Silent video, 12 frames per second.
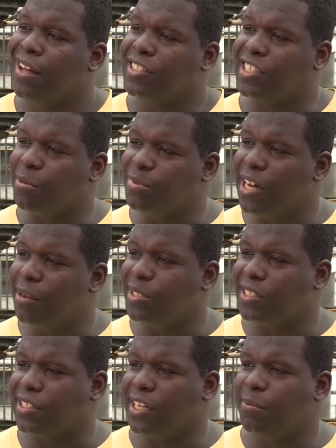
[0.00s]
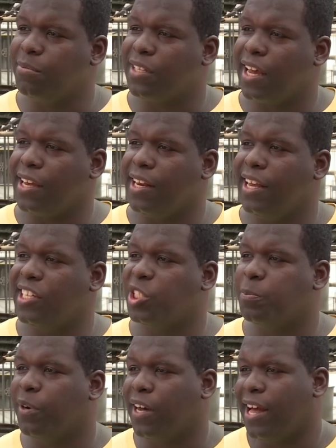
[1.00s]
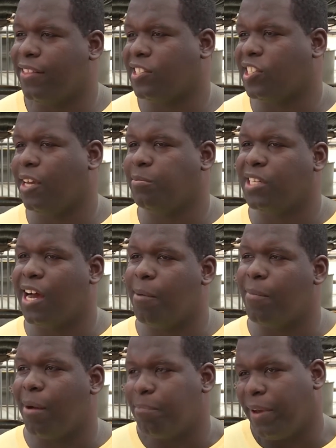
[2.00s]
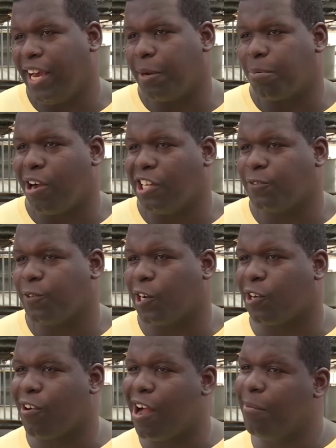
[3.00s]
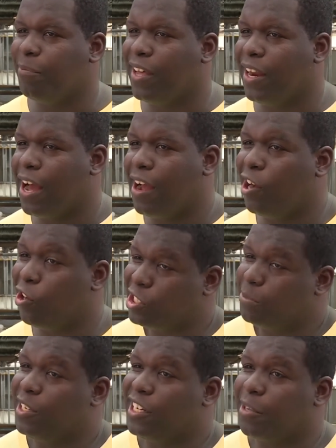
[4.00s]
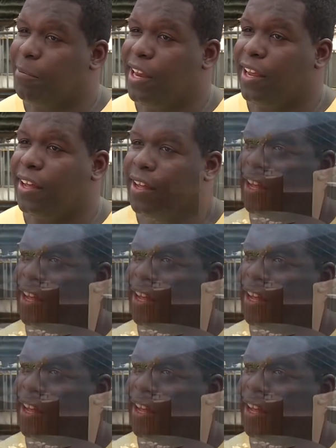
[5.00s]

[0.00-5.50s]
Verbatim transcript: Sometimes it seems like it is, but at the same time, I'm paying a price for a crime that I ultimately committed.